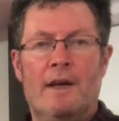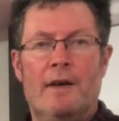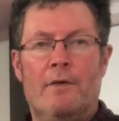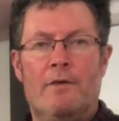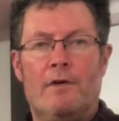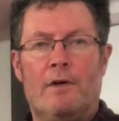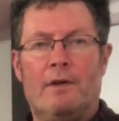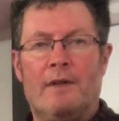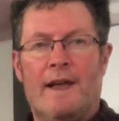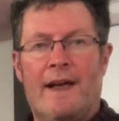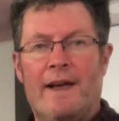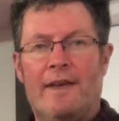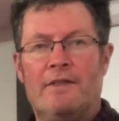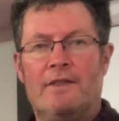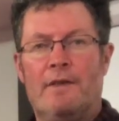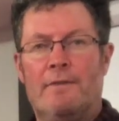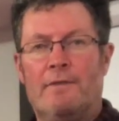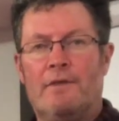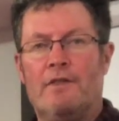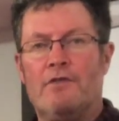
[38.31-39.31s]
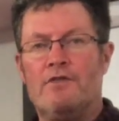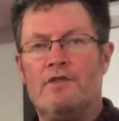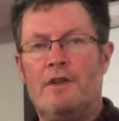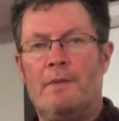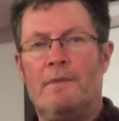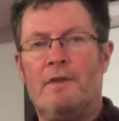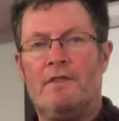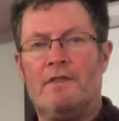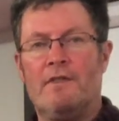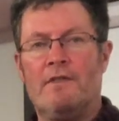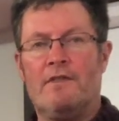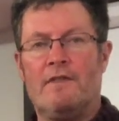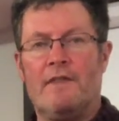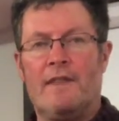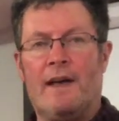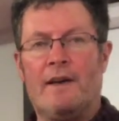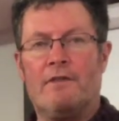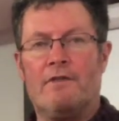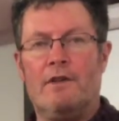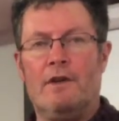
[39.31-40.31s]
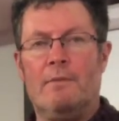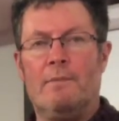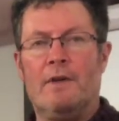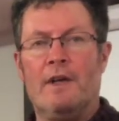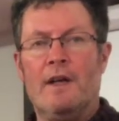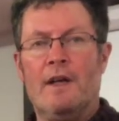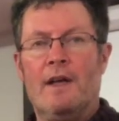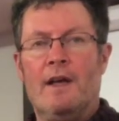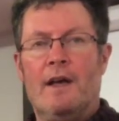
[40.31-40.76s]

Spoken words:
who are all active contributors to that group.